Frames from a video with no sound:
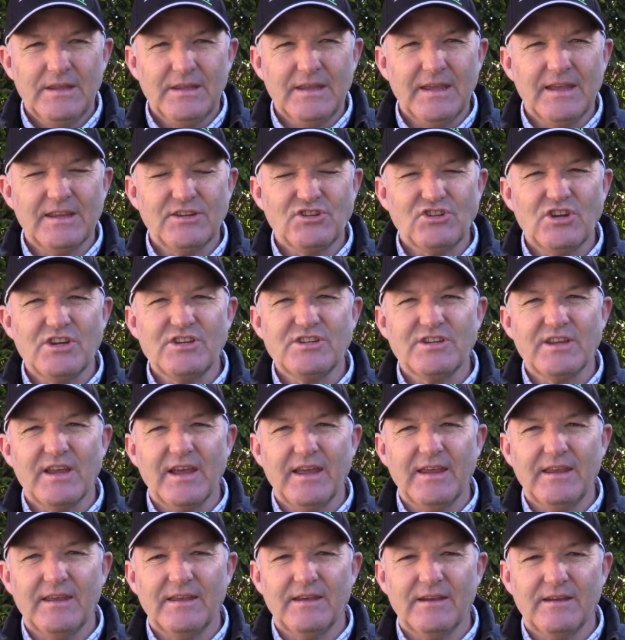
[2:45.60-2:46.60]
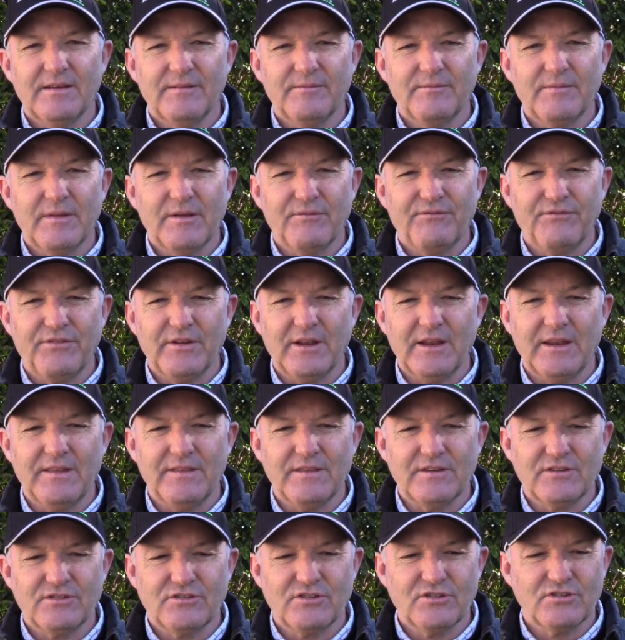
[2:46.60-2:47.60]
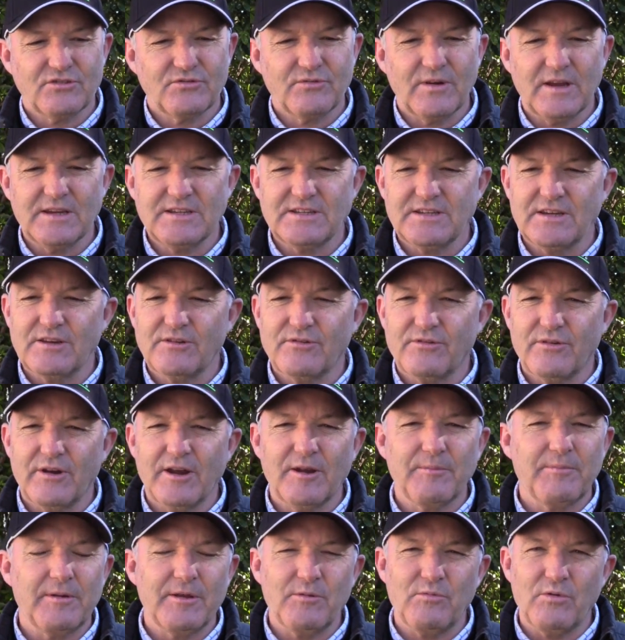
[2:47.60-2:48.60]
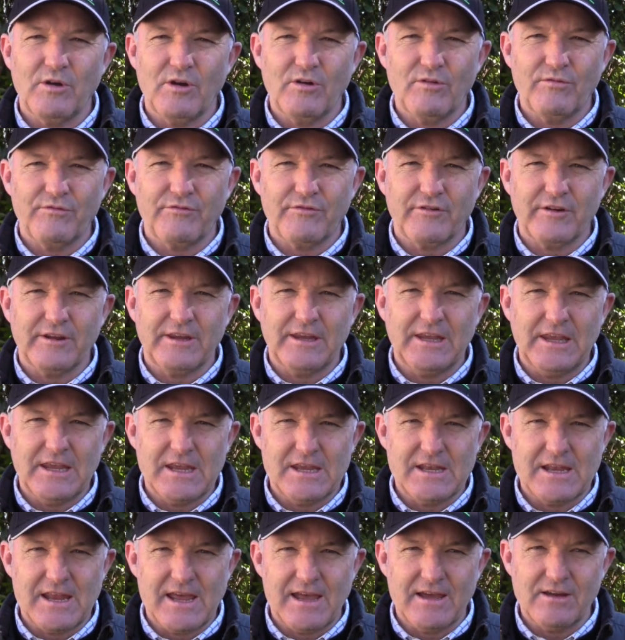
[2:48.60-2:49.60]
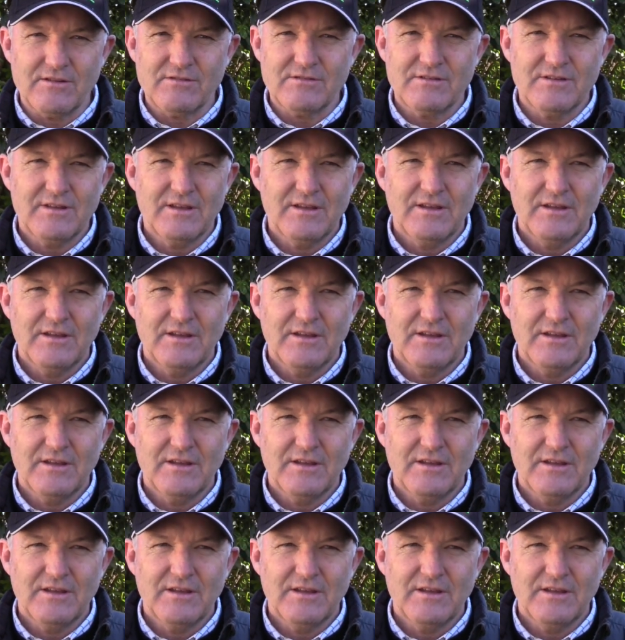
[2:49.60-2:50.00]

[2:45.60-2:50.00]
Yeah, she's a filly that's just raced incredibly well for a year now,